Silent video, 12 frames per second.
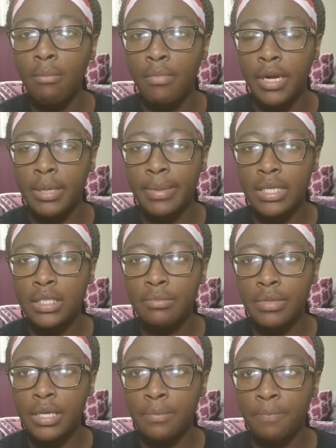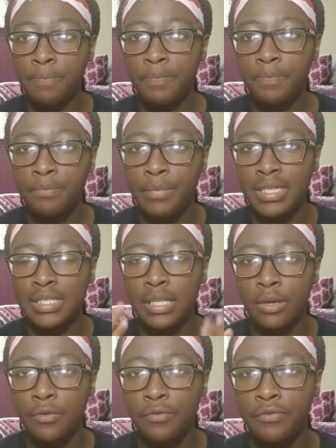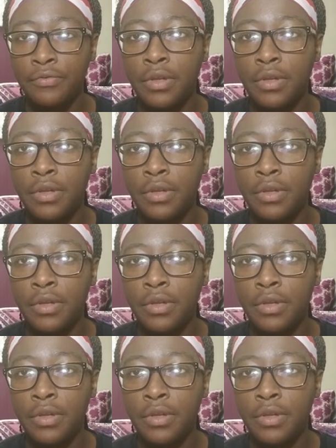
bring it back to me, myself.